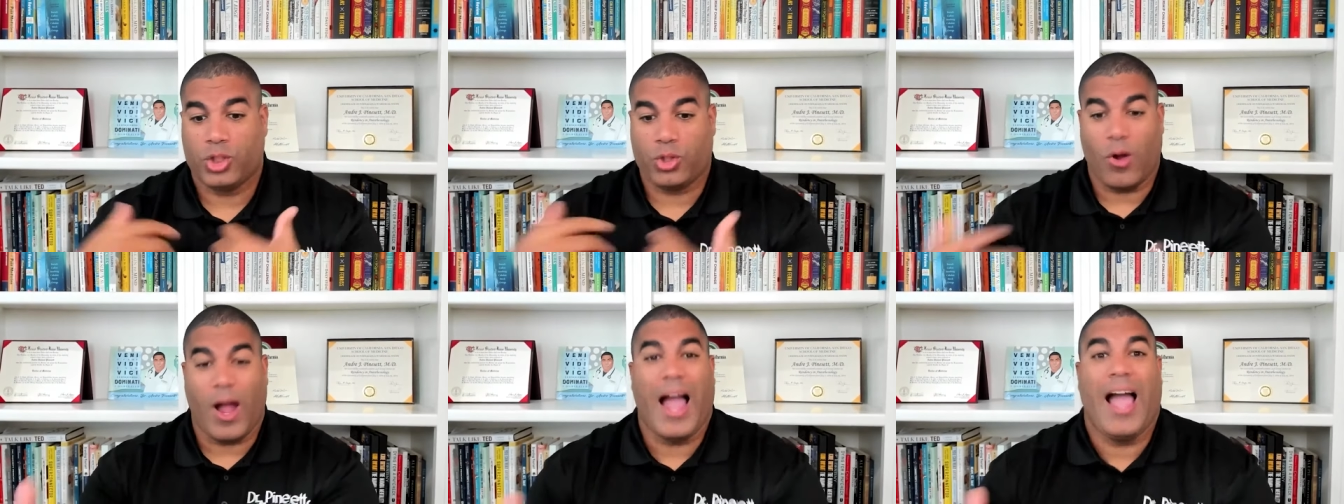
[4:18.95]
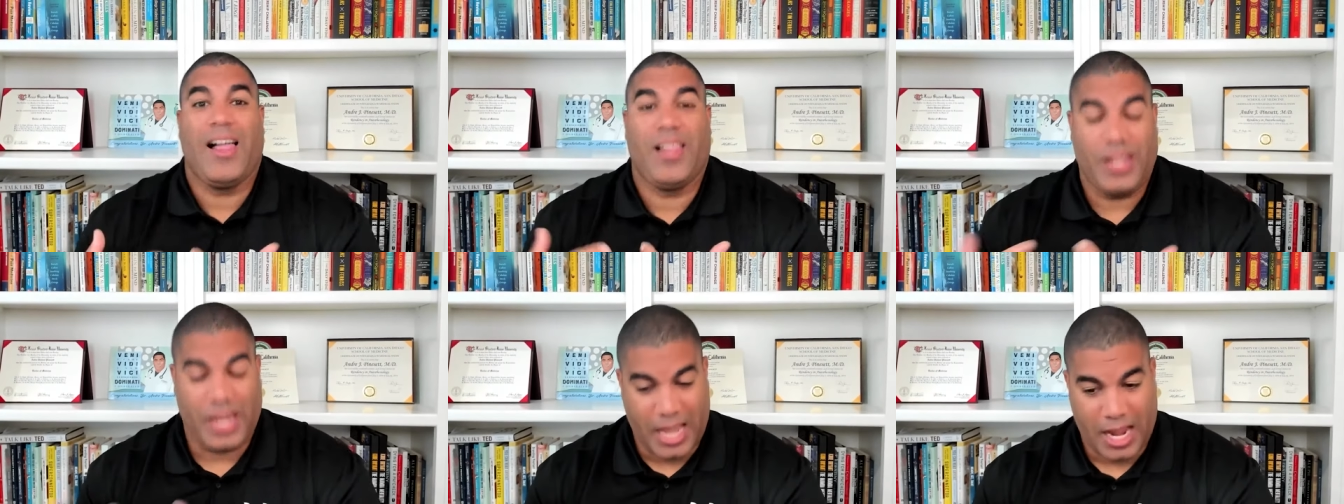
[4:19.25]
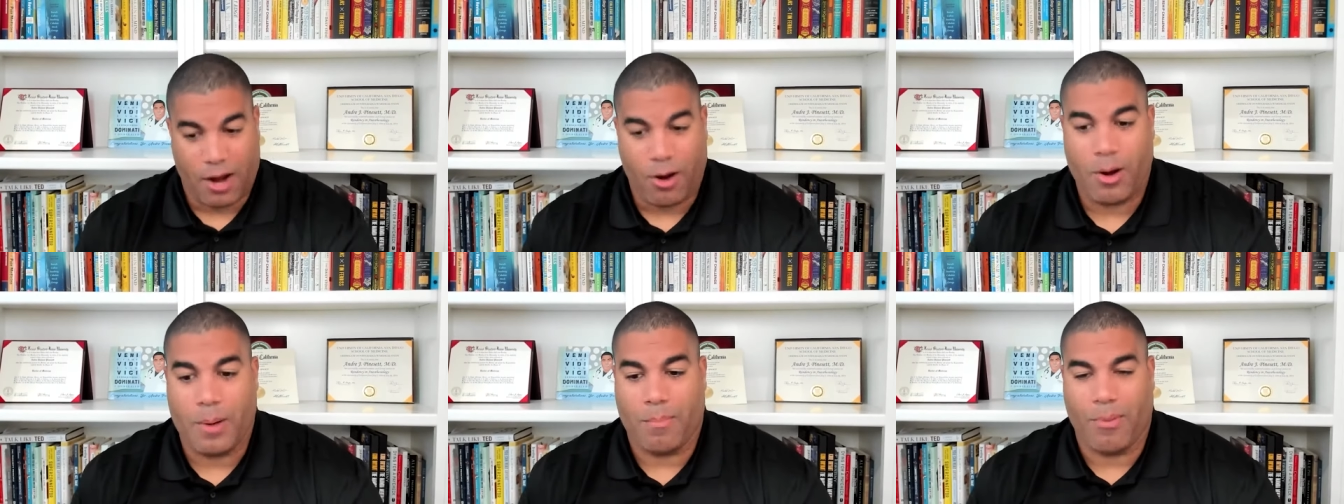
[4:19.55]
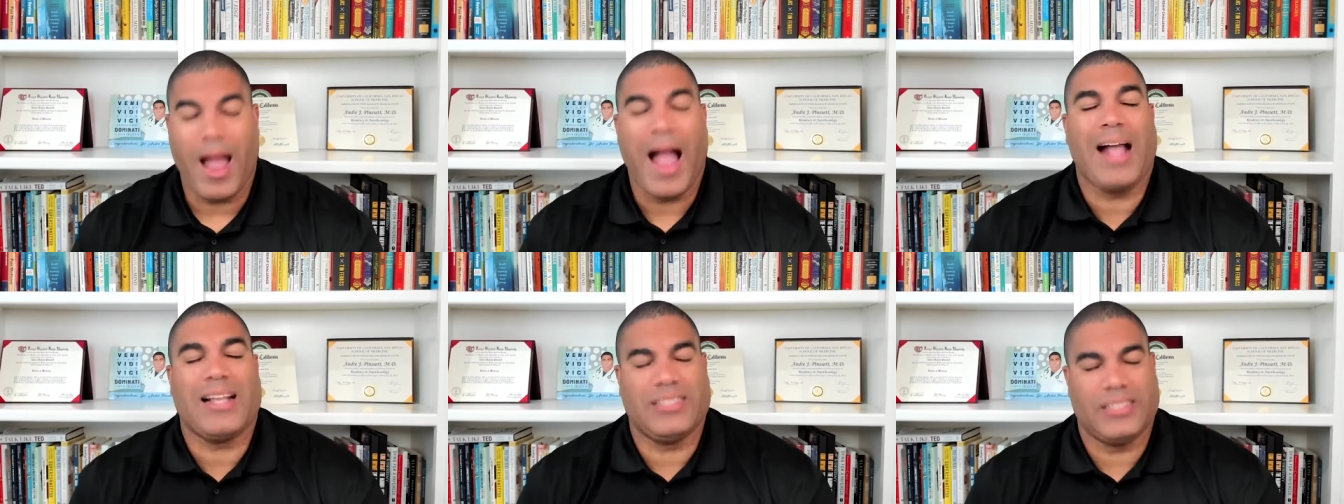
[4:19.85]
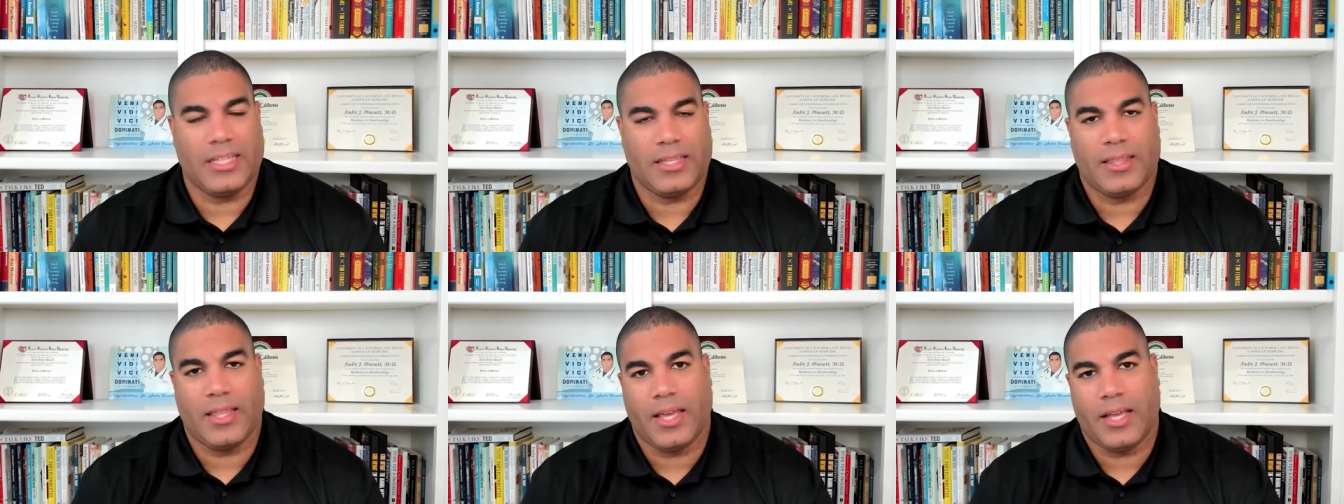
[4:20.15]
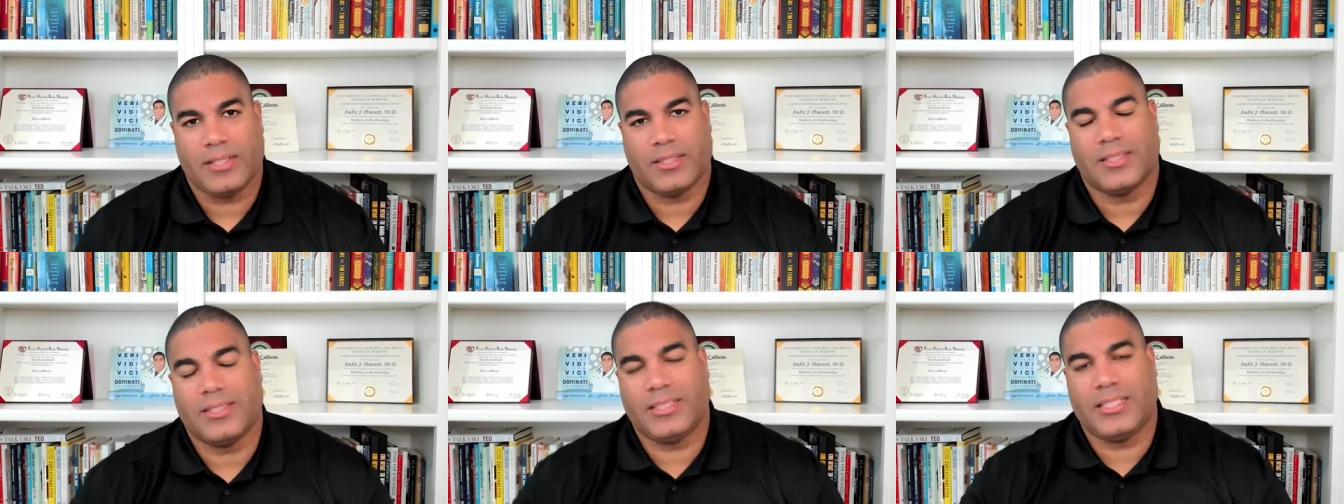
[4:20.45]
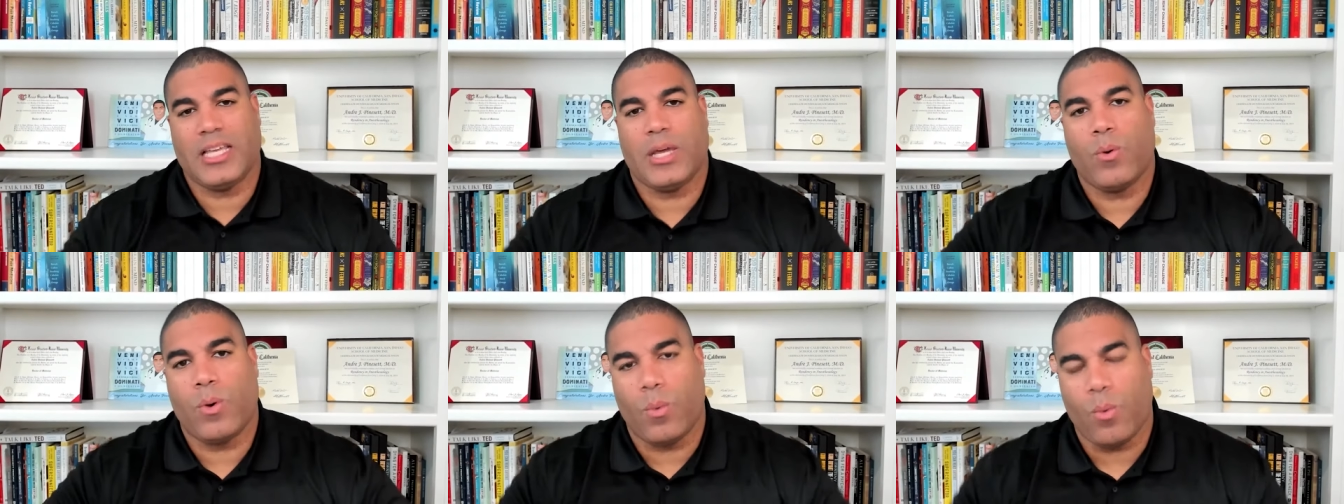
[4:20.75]
trial and error and practicing things and
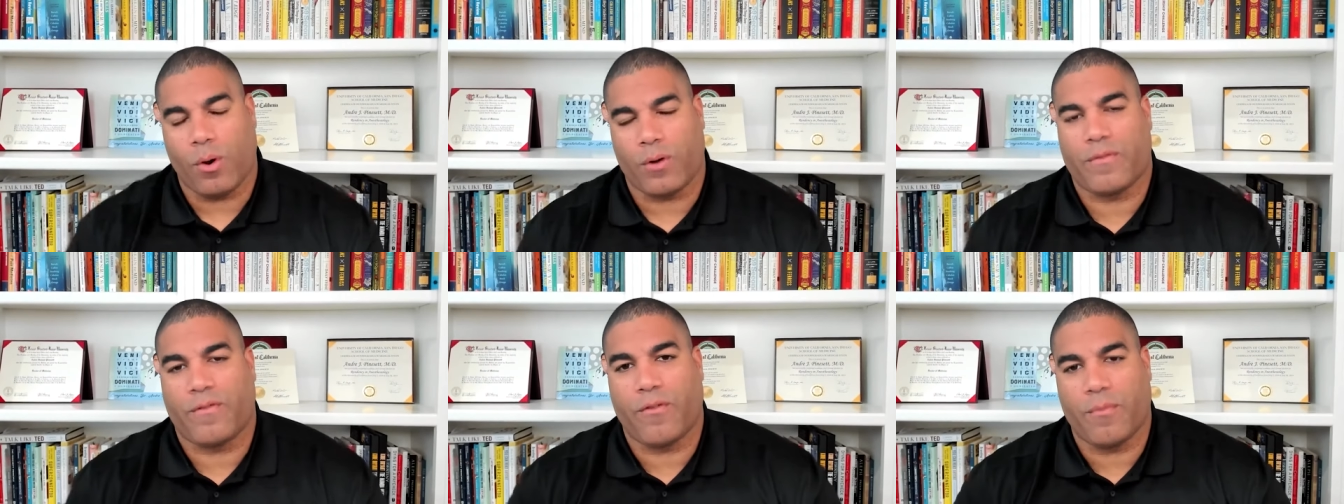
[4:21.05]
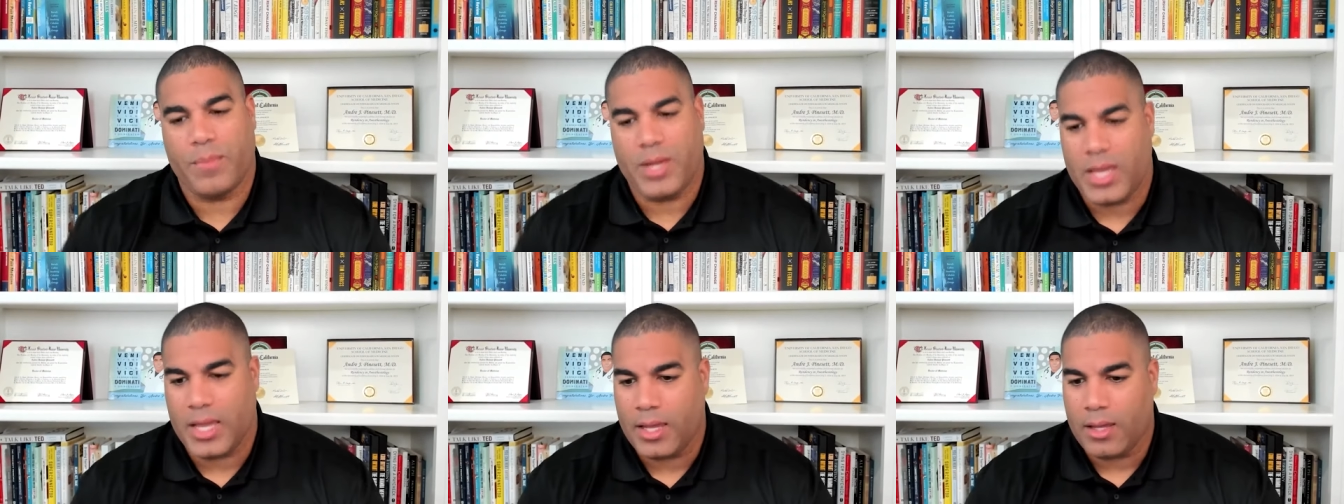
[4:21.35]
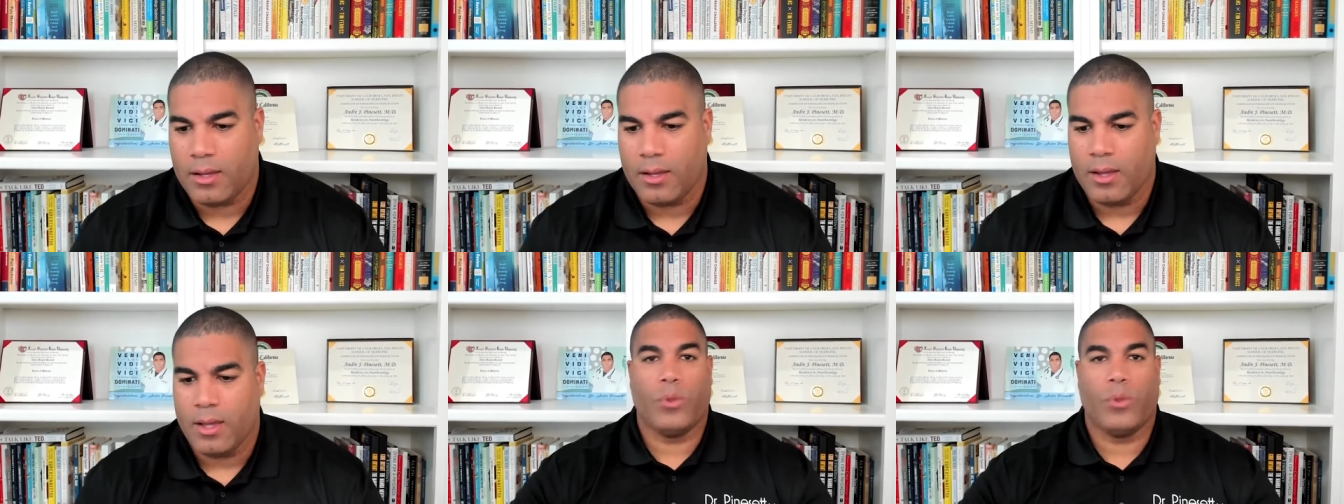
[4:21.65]
seeing what worked for me,